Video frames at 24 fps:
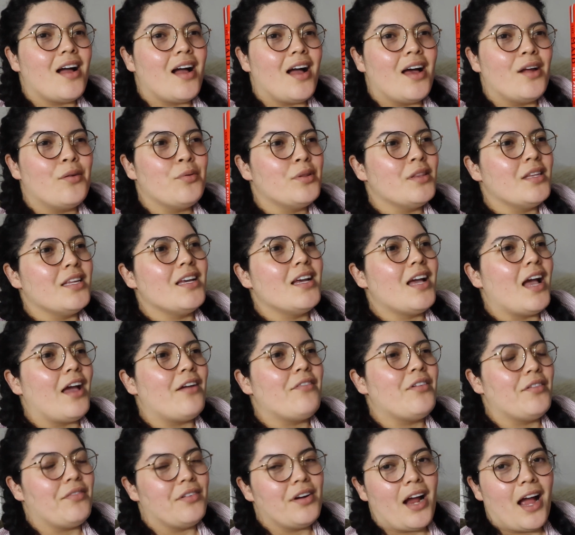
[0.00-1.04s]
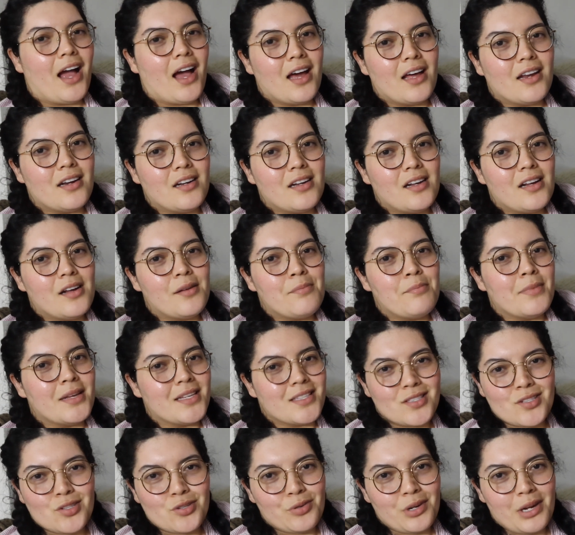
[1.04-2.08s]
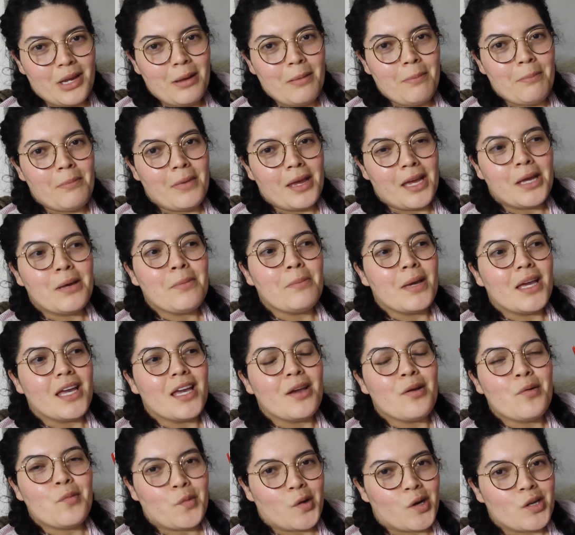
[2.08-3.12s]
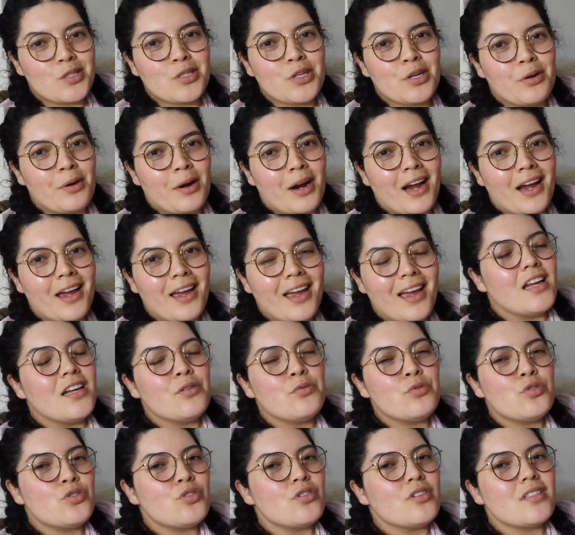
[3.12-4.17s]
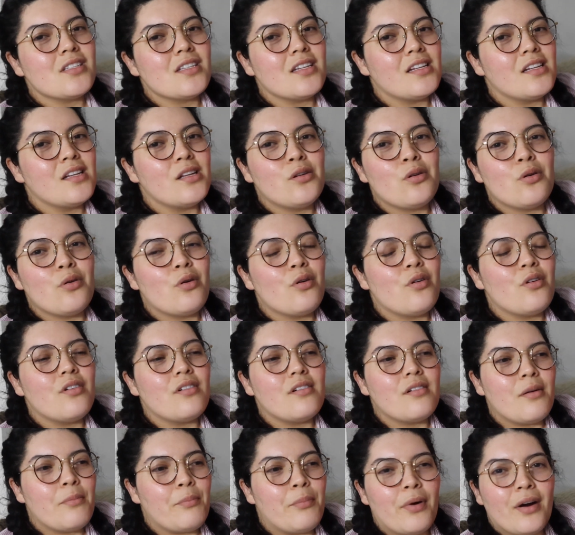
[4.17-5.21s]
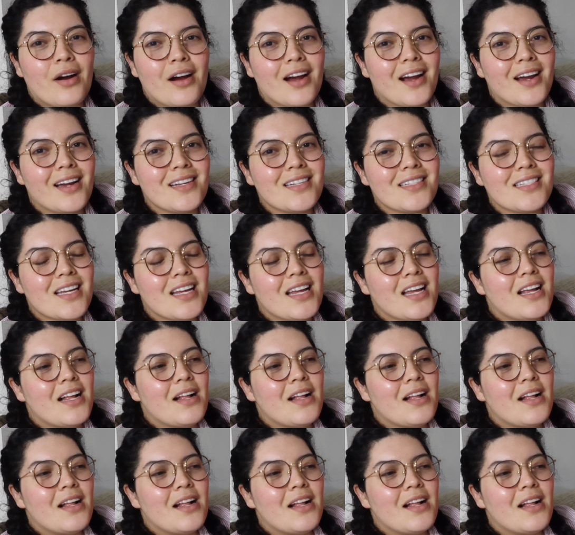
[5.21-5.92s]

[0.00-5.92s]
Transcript: I don't think I've ever had a mystery make me want to cry. And it was just a little part